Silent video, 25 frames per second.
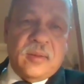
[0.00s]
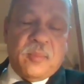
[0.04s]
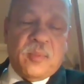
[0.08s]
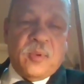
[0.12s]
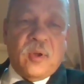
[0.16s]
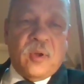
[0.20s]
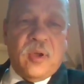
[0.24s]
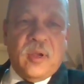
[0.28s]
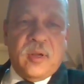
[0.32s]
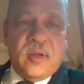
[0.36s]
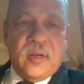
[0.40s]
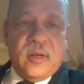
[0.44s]

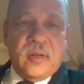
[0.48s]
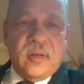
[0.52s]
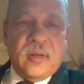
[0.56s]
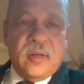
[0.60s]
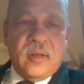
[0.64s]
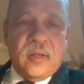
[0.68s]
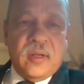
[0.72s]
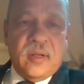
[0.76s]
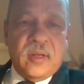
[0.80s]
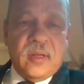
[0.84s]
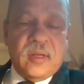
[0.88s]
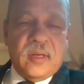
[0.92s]
deployed
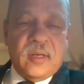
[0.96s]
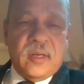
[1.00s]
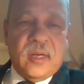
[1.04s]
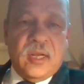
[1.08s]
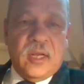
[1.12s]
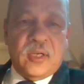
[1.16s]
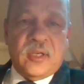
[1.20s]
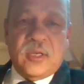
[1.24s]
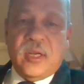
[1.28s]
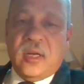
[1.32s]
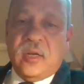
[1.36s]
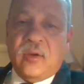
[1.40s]
in
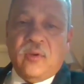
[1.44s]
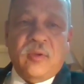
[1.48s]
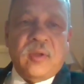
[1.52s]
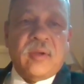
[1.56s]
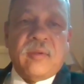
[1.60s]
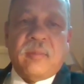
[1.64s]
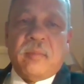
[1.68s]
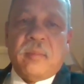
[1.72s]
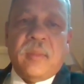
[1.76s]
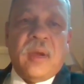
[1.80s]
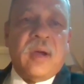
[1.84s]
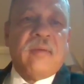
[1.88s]
glacier and
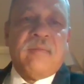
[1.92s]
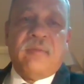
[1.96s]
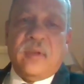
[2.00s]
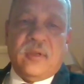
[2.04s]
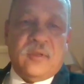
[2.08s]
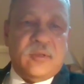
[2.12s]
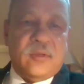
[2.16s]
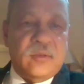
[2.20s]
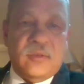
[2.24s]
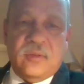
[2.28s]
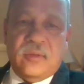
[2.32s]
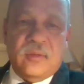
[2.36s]
doing a
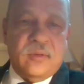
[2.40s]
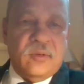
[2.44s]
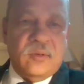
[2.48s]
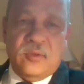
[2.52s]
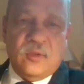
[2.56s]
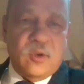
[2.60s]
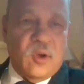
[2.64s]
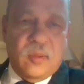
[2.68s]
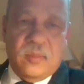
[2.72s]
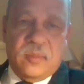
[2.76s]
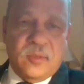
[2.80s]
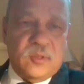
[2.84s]

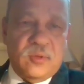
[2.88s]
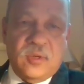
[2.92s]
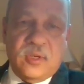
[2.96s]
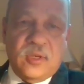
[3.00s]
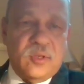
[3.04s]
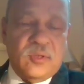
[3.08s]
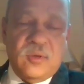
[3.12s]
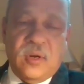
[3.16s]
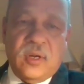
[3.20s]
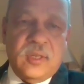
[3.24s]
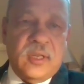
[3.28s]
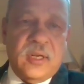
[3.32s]
marvelous job. So
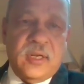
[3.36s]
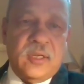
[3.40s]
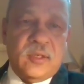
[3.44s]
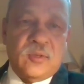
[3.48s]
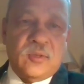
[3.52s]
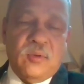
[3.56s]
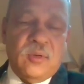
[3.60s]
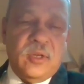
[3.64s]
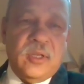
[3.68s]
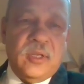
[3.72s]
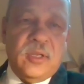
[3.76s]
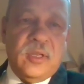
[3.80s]
it is not that
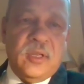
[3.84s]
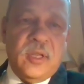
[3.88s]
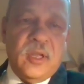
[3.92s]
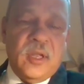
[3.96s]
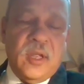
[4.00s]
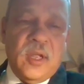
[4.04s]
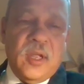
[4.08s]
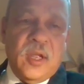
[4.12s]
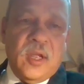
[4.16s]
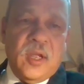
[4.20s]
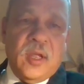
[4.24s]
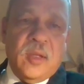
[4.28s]
it's only
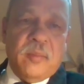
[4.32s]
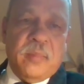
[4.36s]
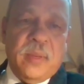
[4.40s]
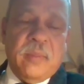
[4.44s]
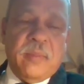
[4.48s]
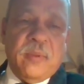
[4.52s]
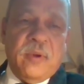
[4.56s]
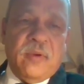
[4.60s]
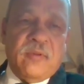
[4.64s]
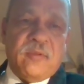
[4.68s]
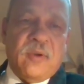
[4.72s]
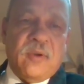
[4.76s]
the
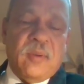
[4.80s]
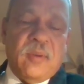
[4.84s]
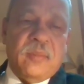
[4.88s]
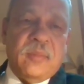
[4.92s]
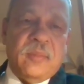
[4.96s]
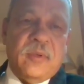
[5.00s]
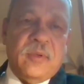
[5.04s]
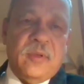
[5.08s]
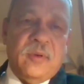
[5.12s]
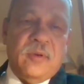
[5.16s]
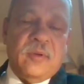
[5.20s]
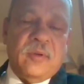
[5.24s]
people
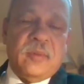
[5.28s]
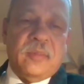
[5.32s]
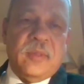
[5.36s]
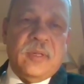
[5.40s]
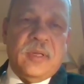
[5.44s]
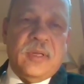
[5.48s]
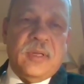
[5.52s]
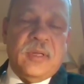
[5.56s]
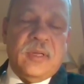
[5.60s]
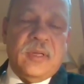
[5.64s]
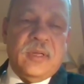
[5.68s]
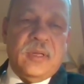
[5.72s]
from, you know,
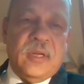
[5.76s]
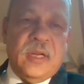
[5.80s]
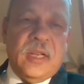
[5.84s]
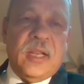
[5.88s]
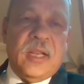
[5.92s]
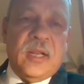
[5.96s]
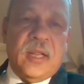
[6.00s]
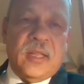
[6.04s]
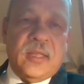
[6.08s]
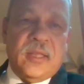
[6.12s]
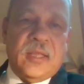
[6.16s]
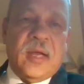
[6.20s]

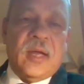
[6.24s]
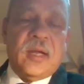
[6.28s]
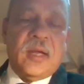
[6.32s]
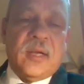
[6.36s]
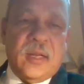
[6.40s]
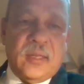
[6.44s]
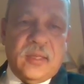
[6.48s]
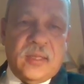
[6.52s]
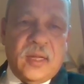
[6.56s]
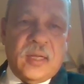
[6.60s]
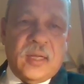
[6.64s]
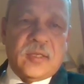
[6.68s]
Leh
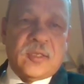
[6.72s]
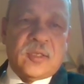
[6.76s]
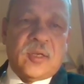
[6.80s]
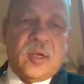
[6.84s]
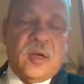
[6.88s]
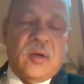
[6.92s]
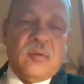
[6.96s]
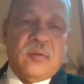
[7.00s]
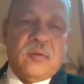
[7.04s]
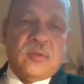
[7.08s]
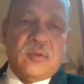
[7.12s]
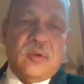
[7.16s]
Ladakh, Ladakh
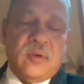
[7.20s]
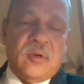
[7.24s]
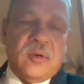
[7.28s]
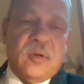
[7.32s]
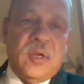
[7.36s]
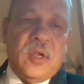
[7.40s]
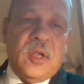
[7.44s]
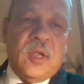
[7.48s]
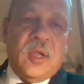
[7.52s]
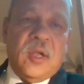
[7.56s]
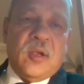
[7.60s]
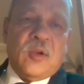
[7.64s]
scouts
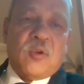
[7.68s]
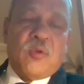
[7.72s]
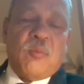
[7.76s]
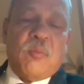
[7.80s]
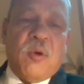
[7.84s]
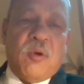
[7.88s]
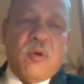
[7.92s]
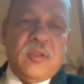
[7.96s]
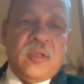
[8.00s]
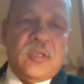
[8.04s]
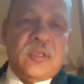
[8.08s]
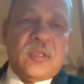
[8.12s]
or
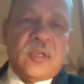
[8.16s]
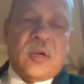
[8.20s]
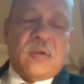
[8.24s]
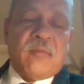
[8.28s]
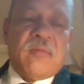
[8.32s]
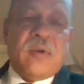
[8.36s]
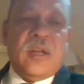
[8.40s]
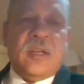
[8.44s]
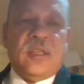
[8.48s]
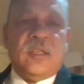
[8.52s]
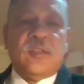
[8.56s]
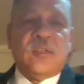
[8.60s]
Kumaonis,
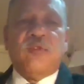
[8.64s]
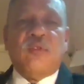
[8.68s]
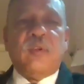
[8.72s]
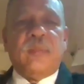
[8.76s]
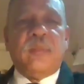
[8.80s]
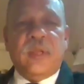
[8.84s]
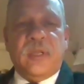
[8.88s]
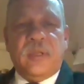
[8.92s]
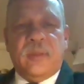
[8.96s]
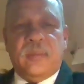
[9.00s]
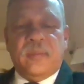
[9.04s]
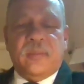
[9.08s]
Garhwalis who
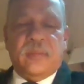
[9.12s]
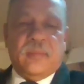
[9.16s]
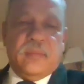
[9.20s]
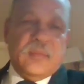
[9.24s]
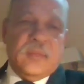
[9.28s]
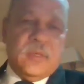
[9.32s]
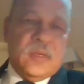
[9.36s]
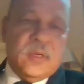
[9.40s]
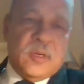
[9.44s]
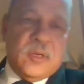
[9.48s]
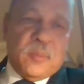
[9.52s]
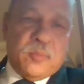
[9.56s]
will be
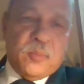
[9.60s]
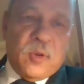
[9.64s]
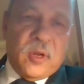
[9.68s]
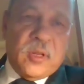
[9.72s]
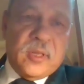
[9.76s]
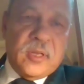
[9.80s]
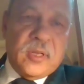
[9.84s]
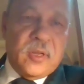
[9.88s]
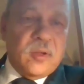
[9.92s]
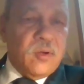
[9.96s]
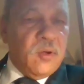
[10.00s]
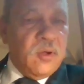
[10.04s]

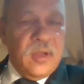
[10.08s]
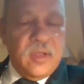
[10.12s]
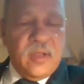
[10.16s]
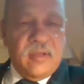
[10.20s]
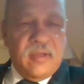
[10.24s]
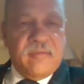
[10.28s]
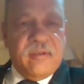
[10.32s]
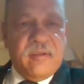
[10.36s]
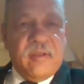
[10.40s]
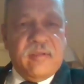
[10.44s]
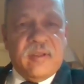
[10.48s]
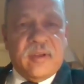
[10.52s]
deployed there.
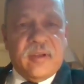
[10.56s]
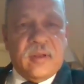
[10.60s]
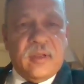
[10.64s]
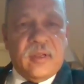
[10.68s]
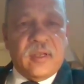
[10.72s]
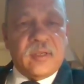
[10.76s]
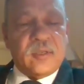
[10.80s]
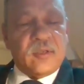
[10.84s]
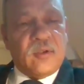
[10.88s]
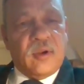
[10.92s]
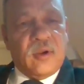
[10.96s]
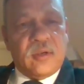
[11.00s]
Everyone
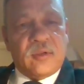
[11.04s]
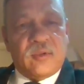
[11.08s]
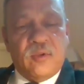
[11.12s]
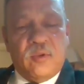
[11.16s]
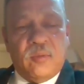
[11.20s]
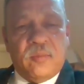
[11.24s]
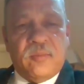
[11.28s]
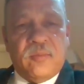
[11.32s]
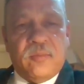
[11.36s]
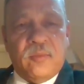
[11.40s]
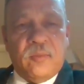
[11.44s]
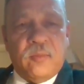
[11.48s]
has got
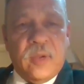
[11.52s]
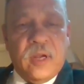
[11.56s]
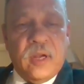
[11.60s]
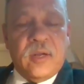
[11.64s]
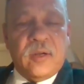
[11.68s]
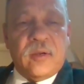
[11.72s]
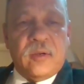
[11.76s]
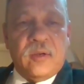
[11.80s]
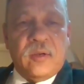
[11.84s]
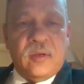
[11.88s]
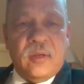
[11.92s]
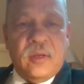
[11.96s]
so
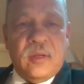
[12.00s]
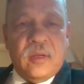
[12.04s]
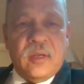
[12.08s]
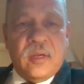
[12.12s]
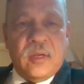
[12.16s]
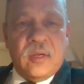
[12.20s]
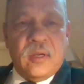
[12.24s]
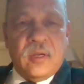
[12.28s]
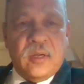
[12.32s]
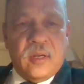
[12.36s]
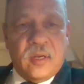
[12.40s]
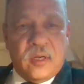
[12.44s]
well
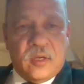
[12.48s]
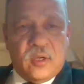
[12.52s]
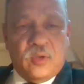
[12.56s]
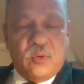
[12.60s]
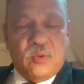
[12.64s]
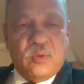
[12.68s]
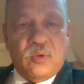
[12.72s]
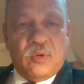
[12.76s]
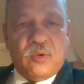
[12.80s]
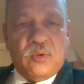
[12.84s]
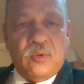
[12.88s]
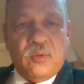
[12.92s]

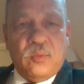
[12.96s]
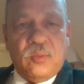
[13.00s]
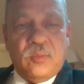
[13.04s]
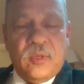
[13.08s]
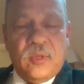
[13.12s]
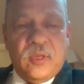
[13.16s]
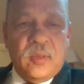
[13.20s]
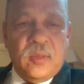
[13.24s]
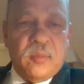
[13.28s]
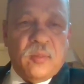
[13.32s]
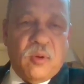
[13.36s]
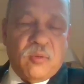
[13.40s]
tuned
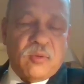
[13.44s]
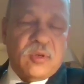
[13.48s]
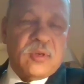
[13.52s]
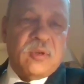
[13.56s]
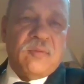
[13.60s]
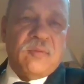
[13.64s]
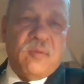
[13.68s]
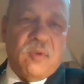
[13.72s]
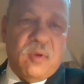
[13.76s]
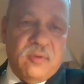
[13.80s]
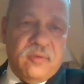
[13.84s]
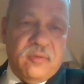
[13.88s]
to the
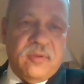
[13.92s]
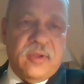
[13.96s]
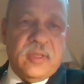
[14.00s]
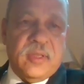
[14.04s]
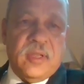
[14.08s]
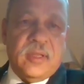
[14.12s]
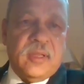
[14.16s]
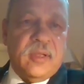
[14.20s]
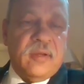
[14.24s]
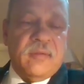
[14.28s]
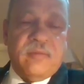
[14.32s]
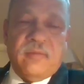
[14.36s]
mountain
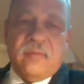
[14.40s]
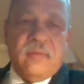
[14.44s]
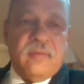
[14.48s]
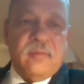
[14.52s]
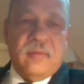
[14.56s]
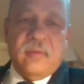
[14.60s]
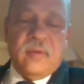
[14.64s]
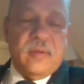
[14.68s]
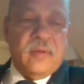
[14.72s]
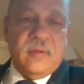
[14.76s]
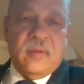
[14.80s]
warfare that they are